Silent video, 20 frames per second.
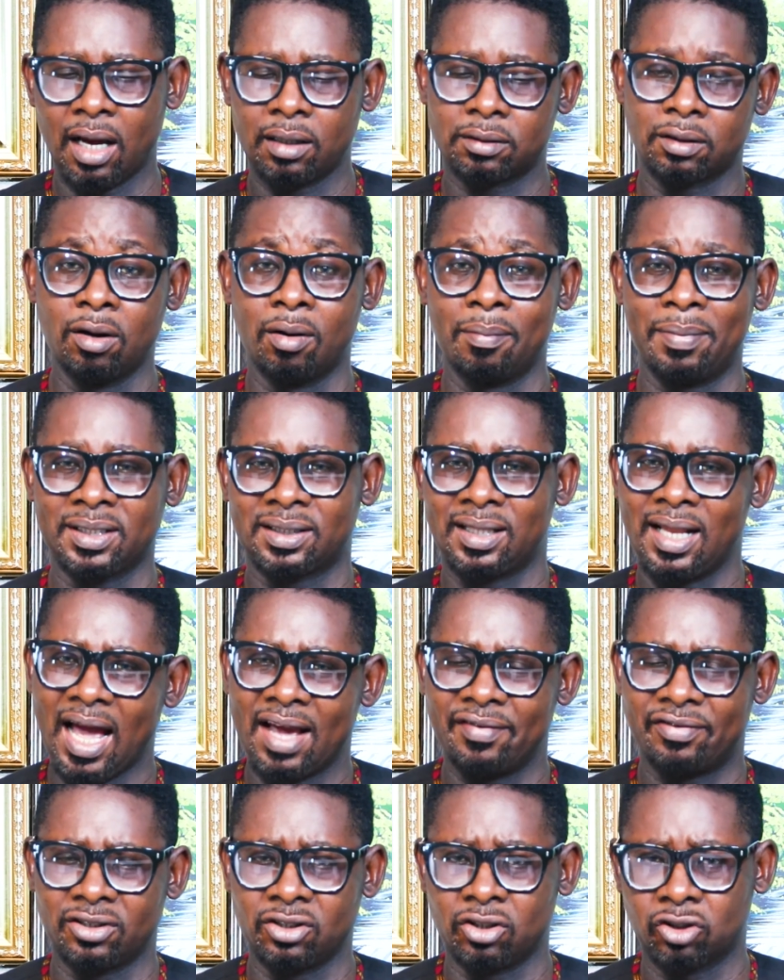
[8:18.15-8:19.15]
Outnumbered
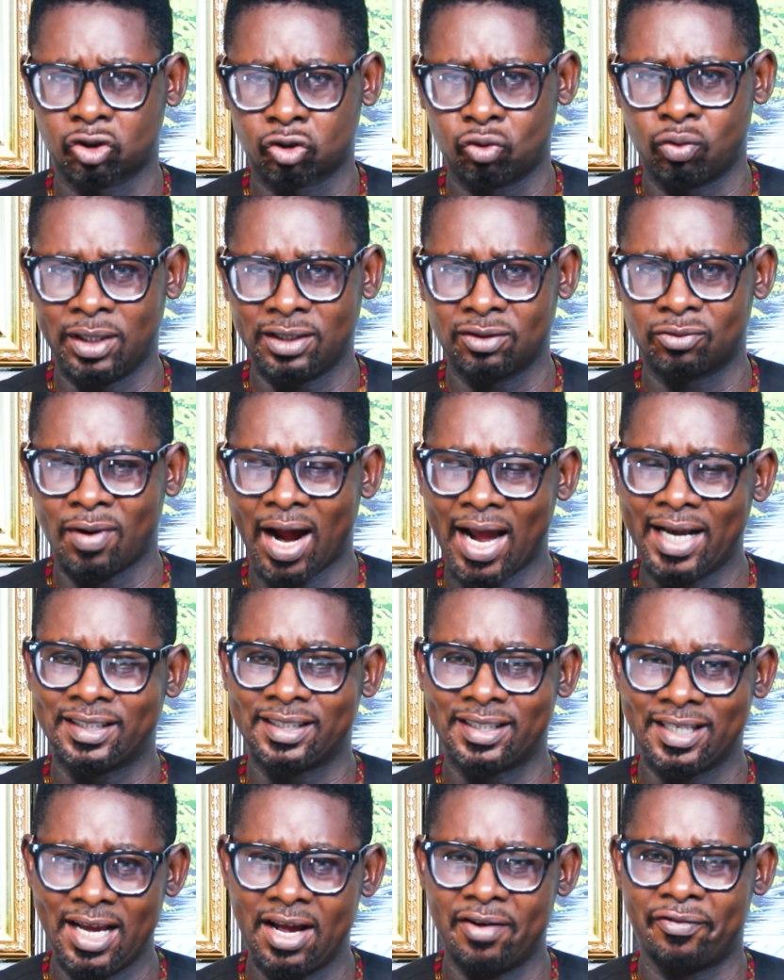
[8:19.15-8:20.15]
Live on your screen right
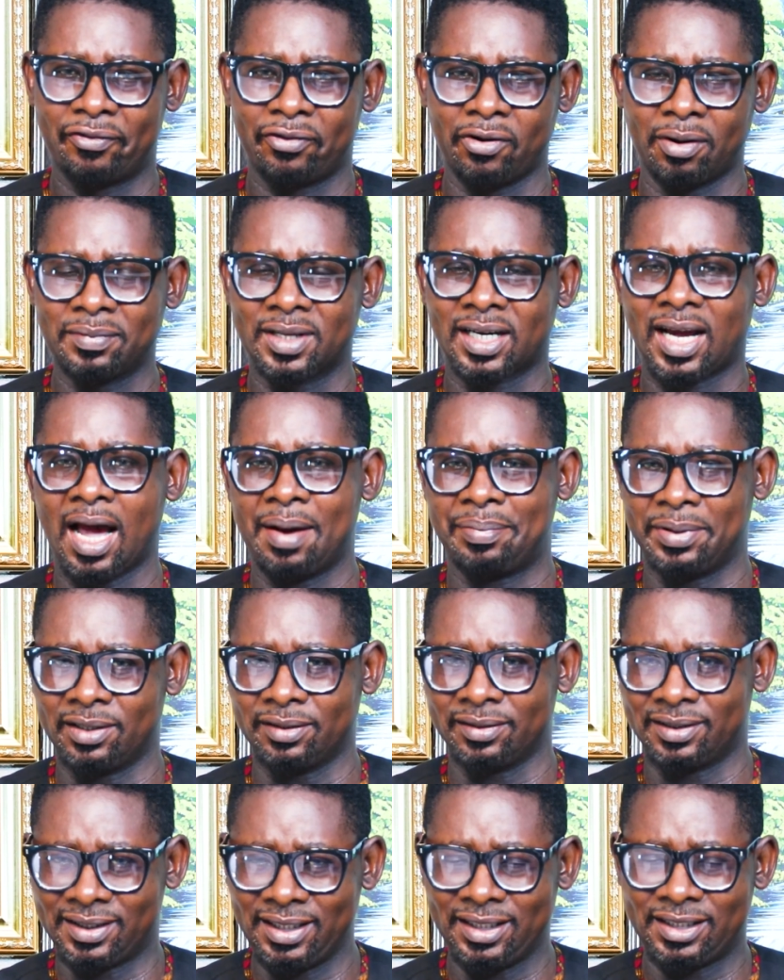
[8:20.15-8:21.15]
here from the
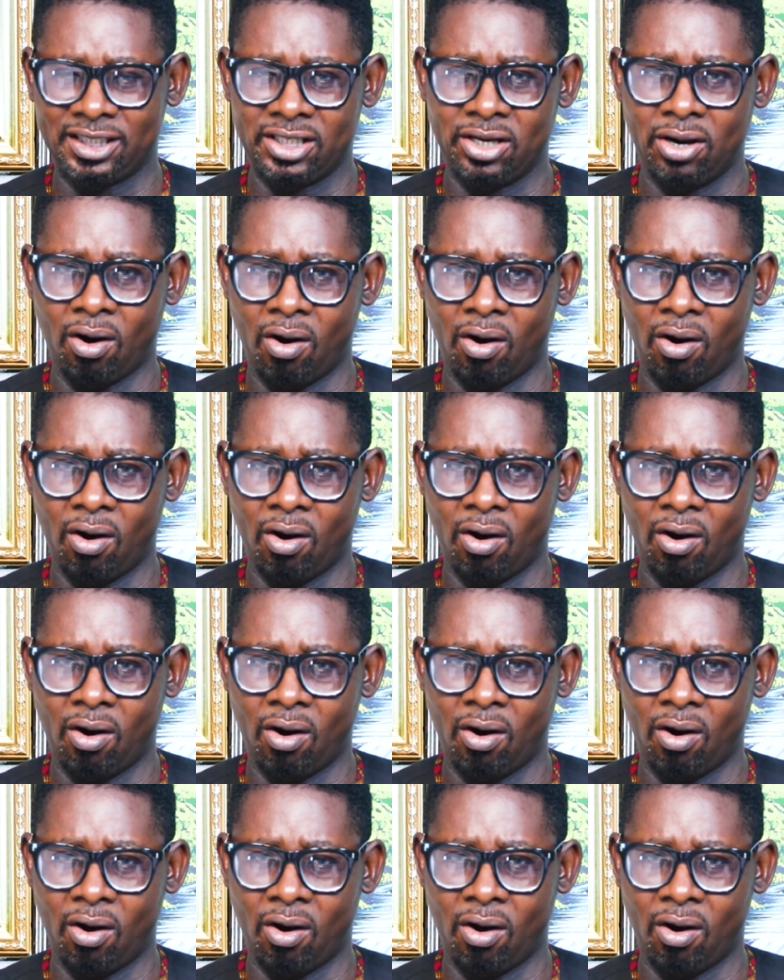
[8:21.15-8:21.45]
capital city